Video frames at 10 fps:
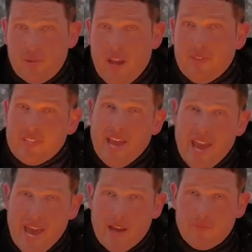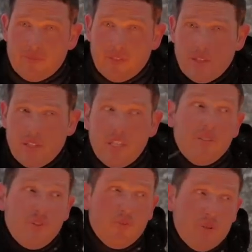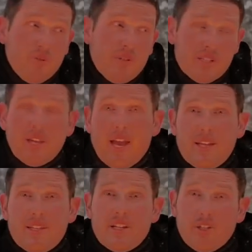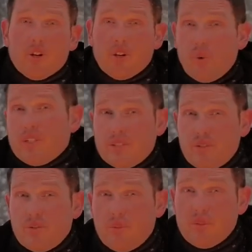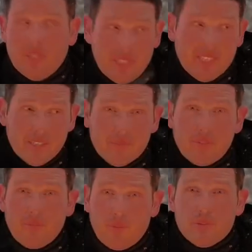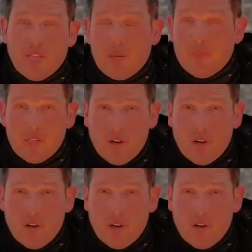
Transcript: you have to have if you do decide that you're going to live full-time in an